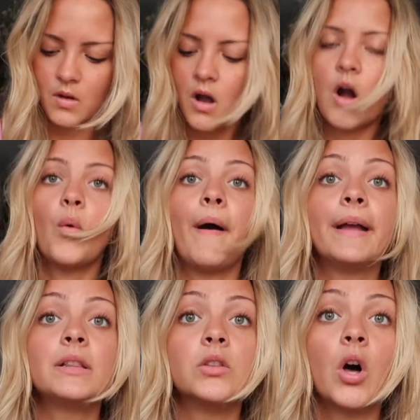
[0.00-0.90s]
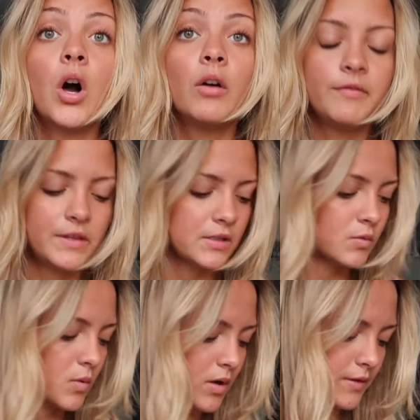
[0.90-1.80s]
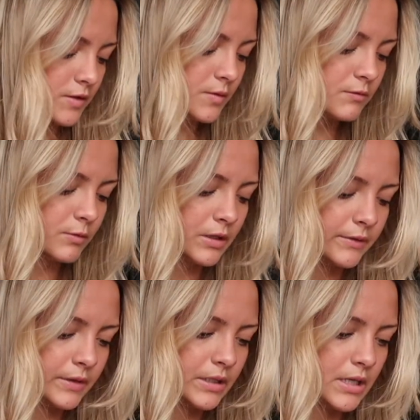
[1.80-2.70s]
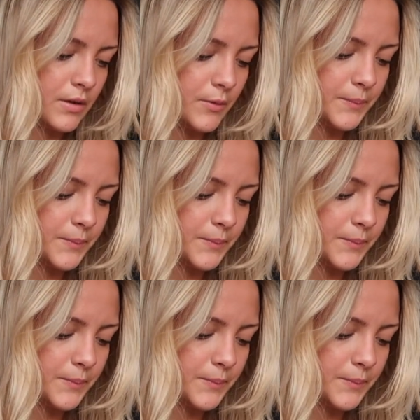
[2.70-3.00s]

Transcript: Oh, I love this one. This one's really, really cute.